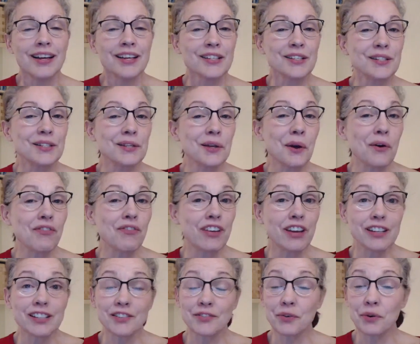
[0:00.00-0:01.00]
So
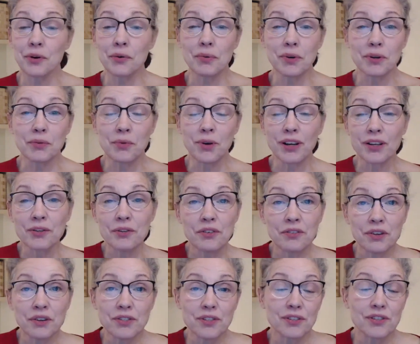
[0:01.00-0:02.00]
fast forward, we're at
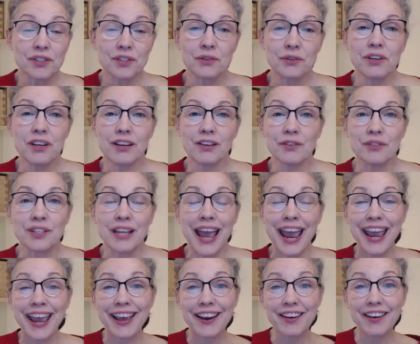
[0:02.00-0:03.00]
Universal Studios,
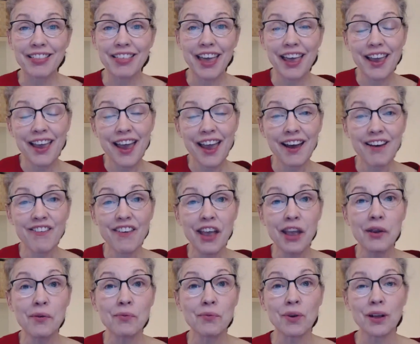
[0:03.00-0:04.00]
and they have
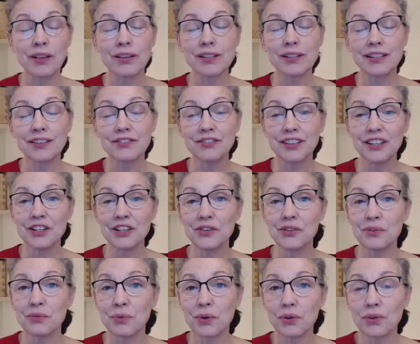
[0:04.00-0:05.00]
a relatively
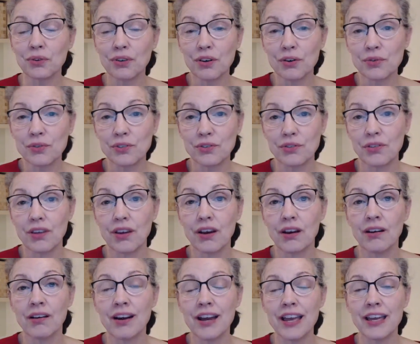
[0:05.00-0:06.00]
new roller coaster
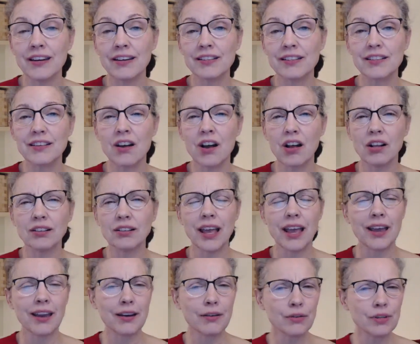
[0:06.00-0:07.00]
there, and it's called
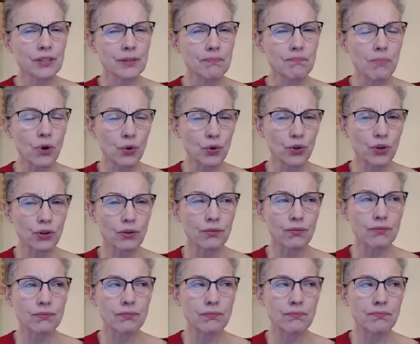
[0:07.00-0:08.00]
Hagrid's
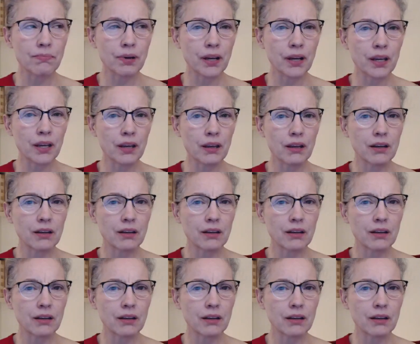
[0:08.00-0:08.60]
Motorbike